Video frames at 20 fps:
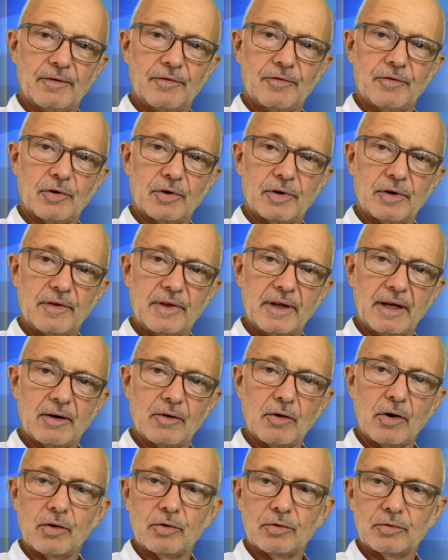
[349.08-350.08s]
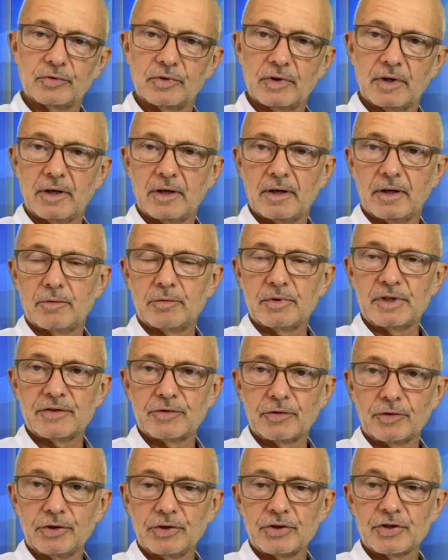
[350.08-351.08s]
for their own
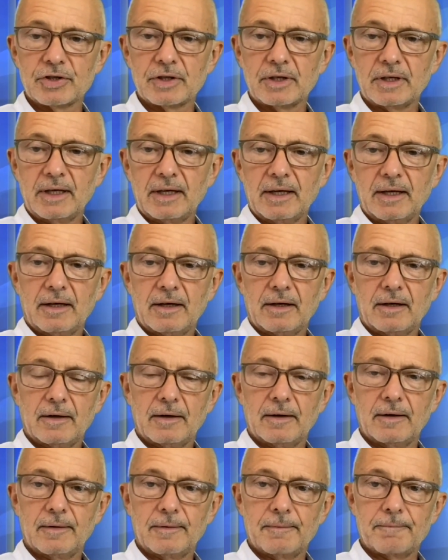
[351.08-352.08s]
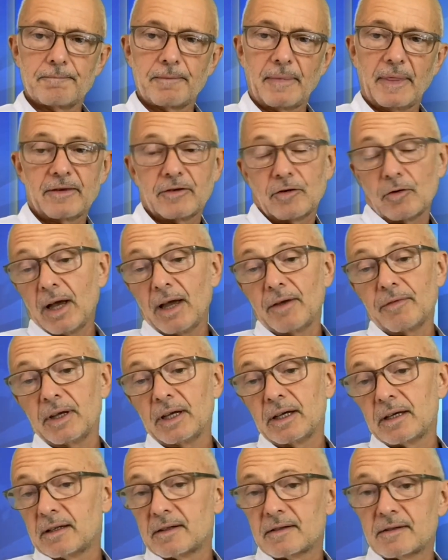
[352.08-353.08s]
research. So I
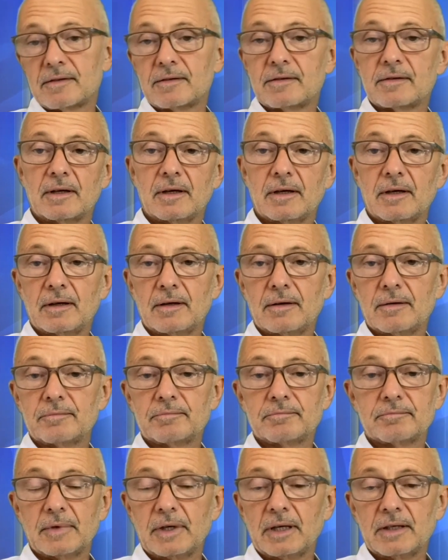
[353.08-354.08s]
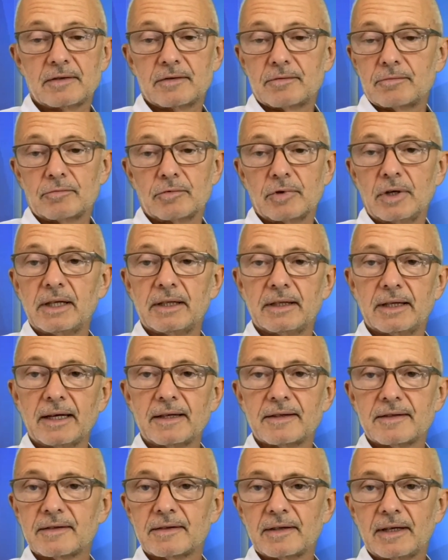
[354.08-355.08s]
think it's really
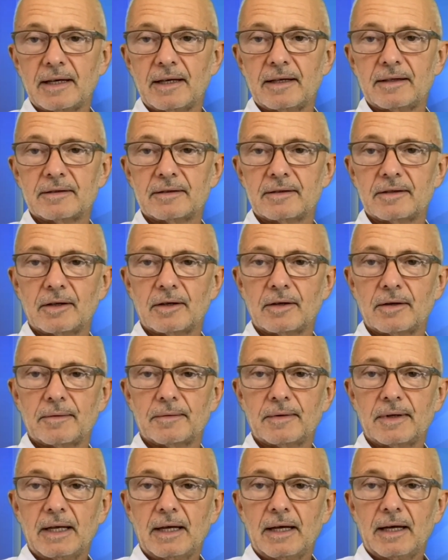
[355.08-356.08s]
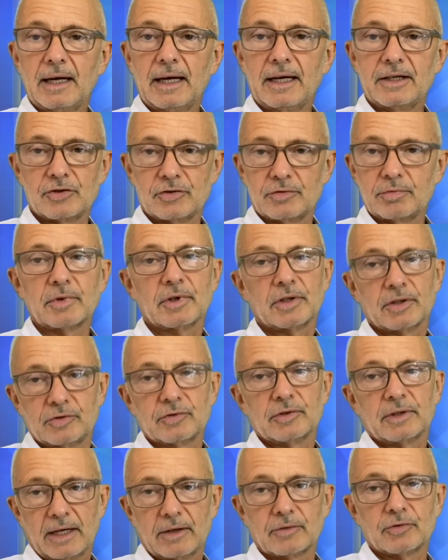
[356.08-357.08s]
nice, and I just wanted
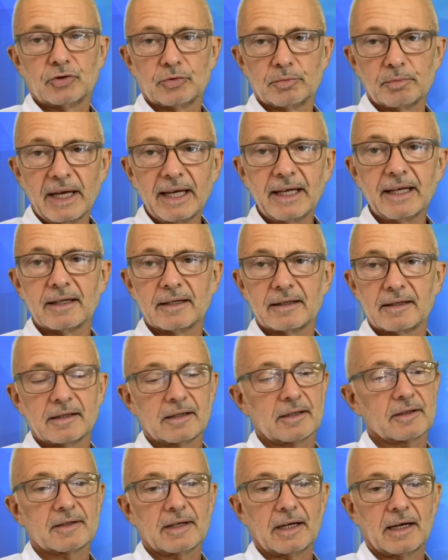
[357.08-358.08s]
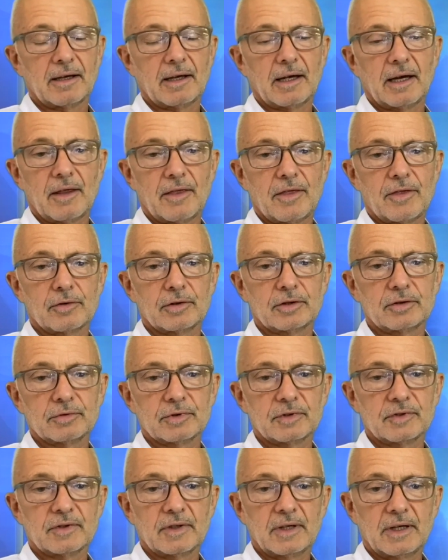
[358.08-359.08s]
now to make it because I thought it
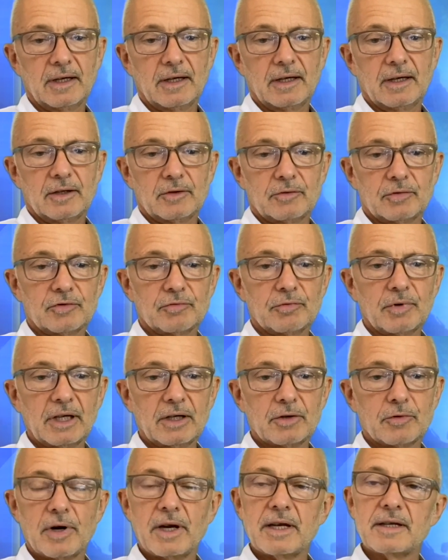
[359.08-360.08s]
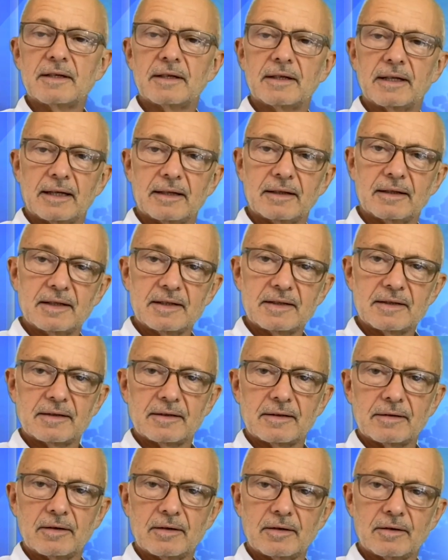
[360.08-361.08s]
was really crazy that
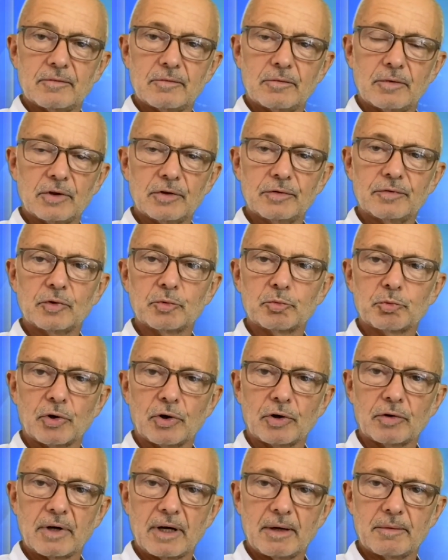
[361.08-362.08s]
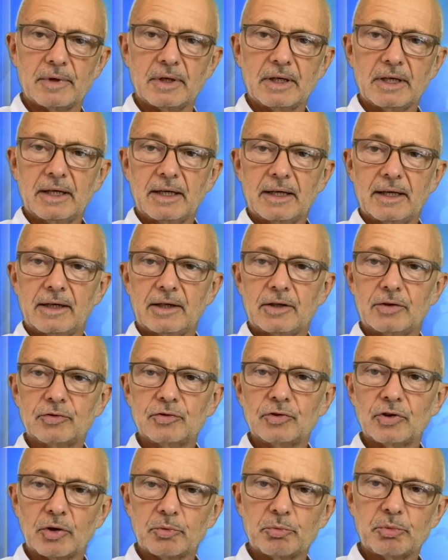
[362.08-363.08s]
this wonderful program could
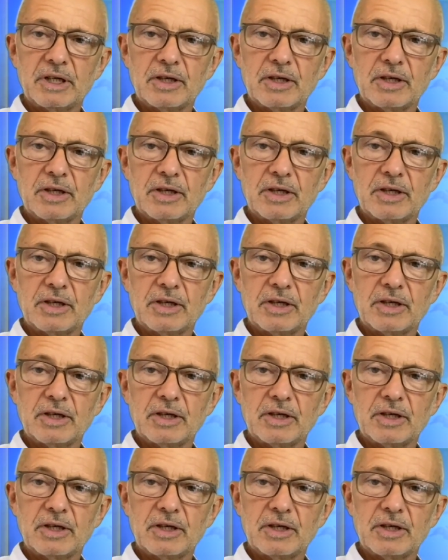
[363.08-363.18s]
not be